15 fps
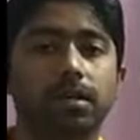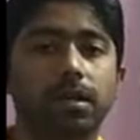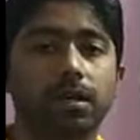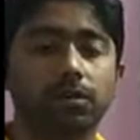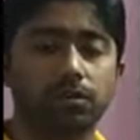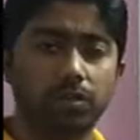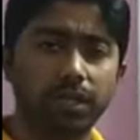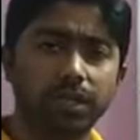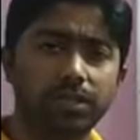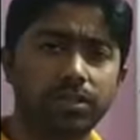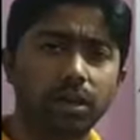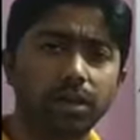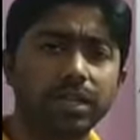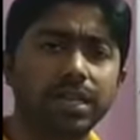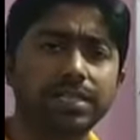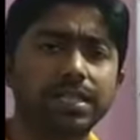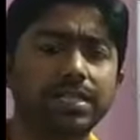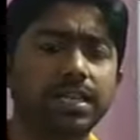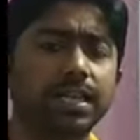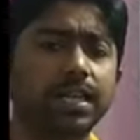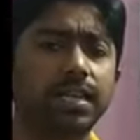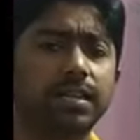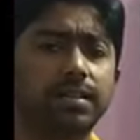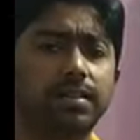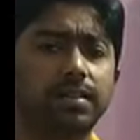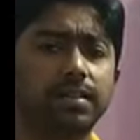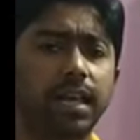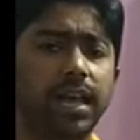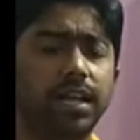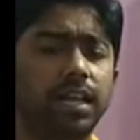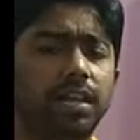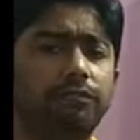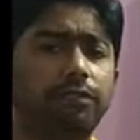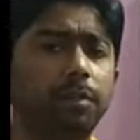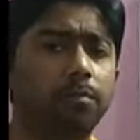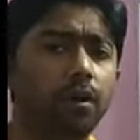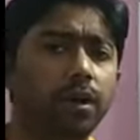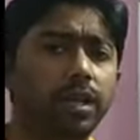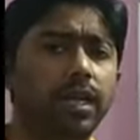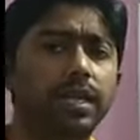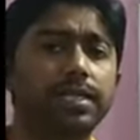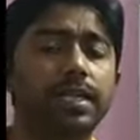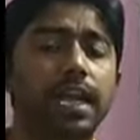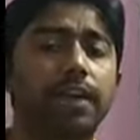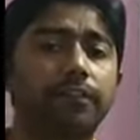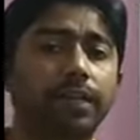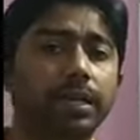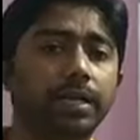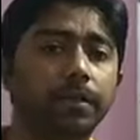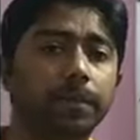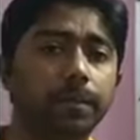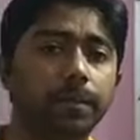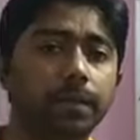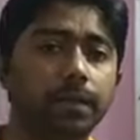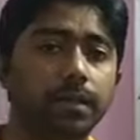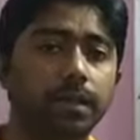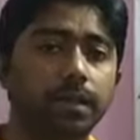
So it is not necessary that if a body is having